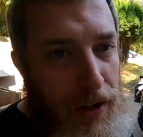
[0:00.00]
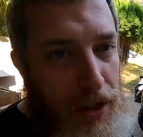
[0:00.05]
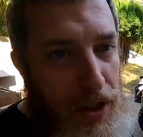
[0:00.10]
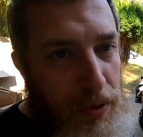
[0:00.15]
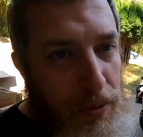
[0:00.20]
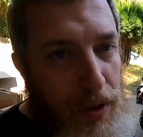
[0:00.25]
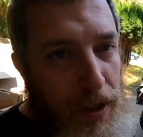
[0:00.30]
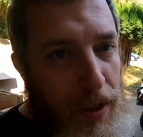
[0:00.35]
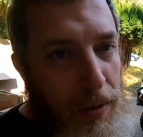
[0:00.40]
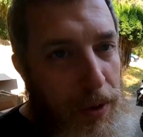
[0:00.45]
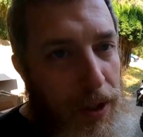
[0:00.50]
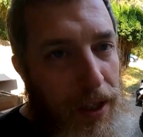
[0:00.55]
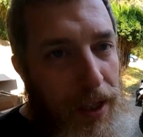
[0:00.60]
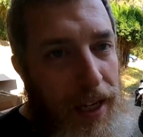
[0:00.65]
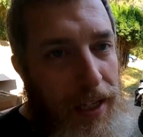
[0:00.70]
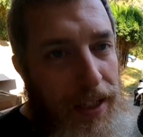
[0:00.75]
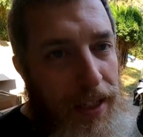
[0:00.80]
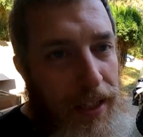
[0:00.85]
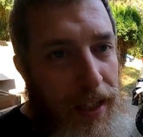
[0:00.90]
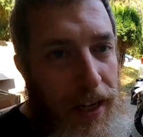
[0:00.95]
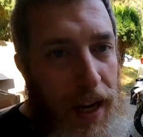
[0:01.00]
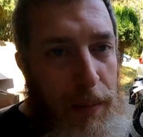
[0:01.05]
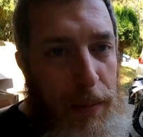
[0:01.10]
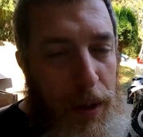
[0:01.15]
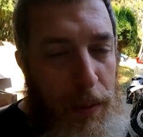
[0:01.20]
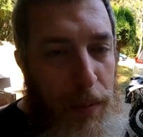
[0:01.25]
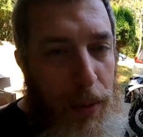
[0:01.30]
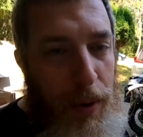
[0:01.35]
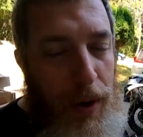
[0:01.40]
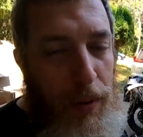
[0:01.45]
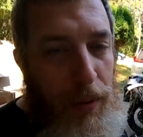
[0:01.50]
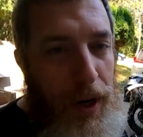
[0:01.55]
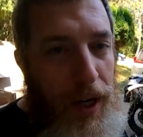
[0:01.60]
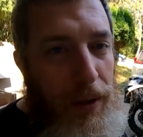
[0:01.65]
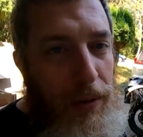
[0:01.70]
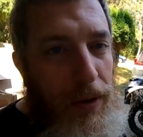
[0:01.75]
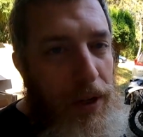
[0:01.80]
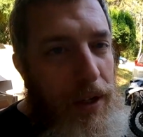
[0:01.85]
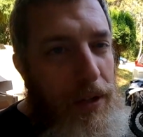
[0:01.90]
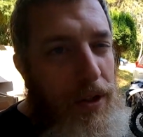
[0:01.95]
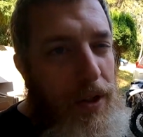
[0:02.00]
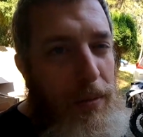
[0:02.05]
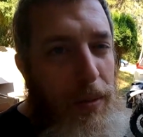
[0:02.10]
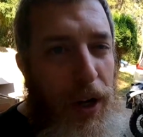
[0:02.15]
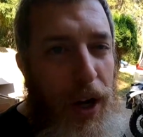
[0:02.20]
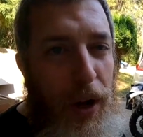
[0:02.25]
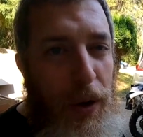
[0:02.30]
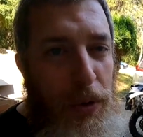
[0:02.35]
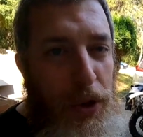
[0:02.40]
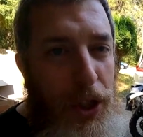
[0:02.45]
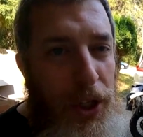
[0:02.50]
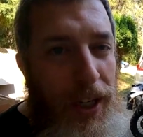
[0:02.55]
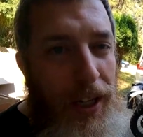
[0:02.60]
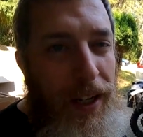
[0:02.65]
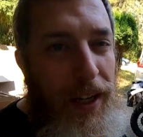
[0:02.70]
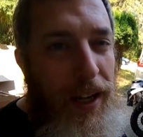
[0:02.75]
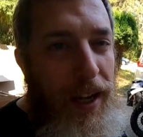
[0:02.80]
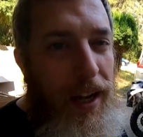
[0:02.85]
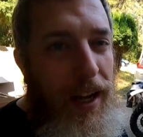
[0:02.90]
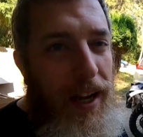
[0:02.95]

and just really realizing that I'm at a point where I could really use some coaching.